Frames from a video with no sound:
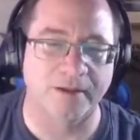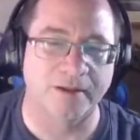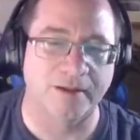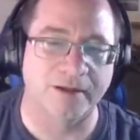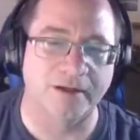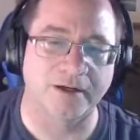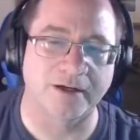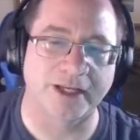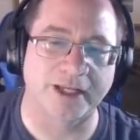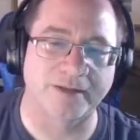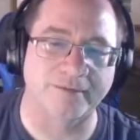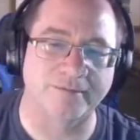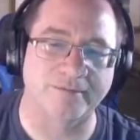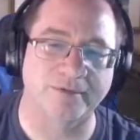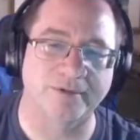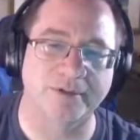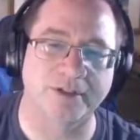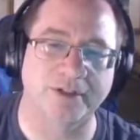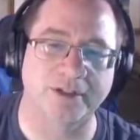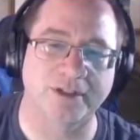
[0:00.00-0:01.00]
All right,
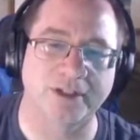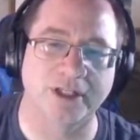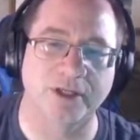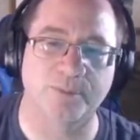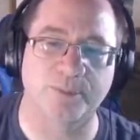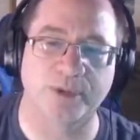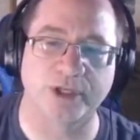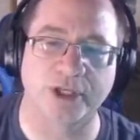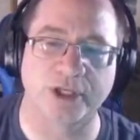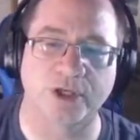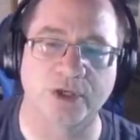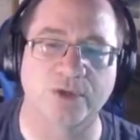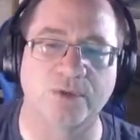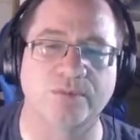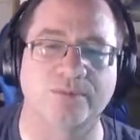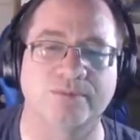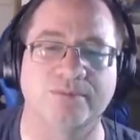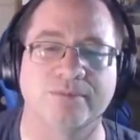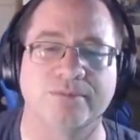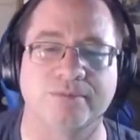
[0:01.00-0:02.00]
up we
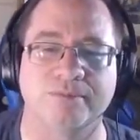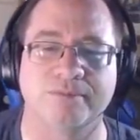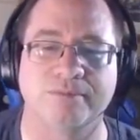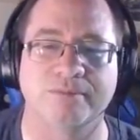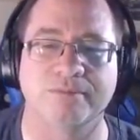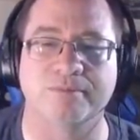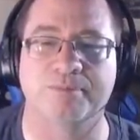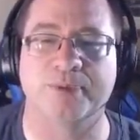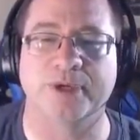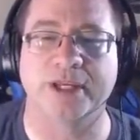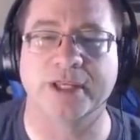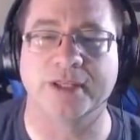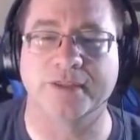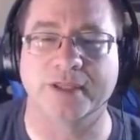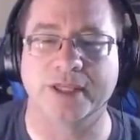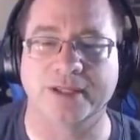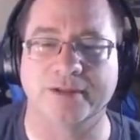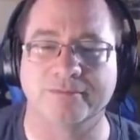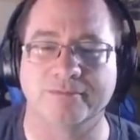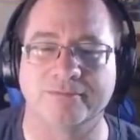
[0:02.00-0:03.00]
go.
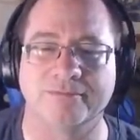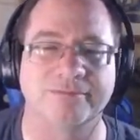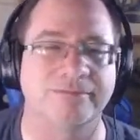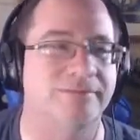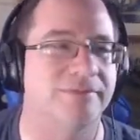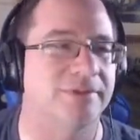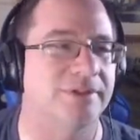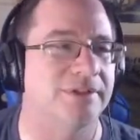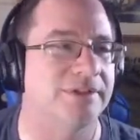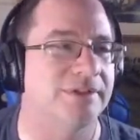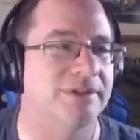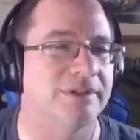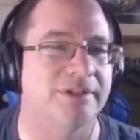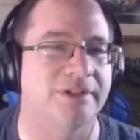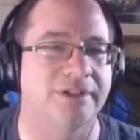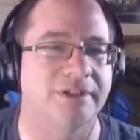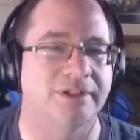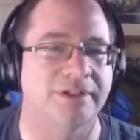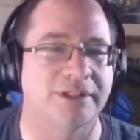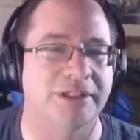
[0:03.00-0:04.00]

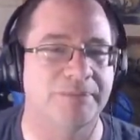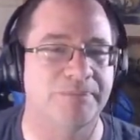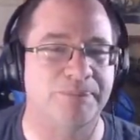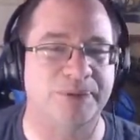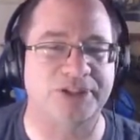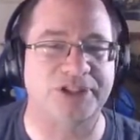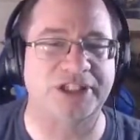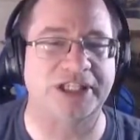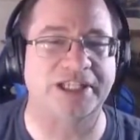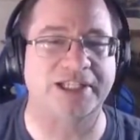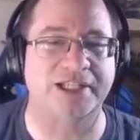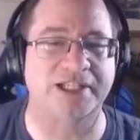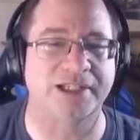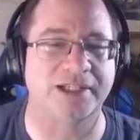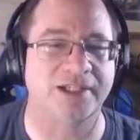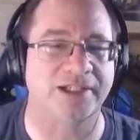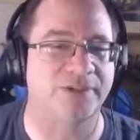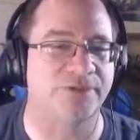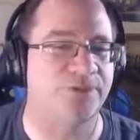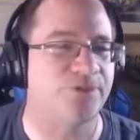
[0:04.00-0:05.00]
Breathing. I'm
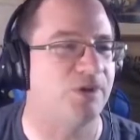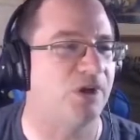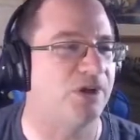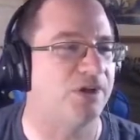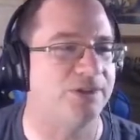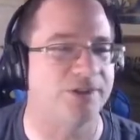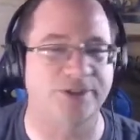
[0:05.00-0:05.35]
particularly fond